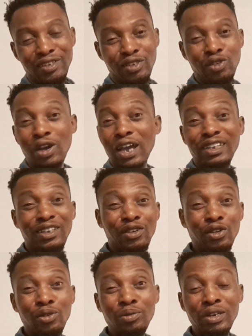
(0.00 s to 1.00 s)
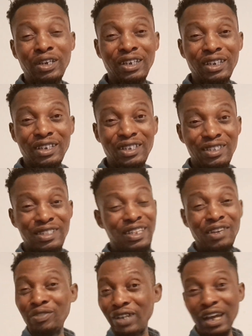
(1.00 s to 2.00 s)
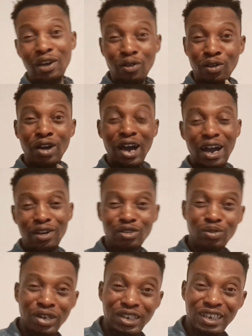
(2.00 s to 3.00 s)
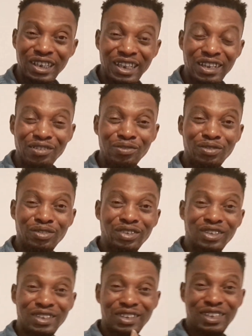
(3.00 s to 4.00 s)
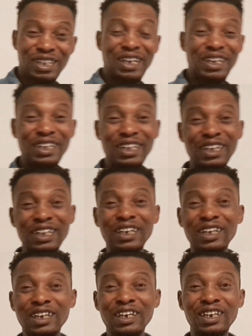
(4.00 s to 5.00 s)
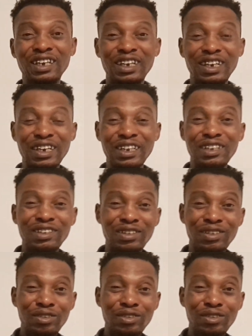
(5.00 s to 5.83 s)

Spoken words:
So how is she going to be living her own house where she lived, staying in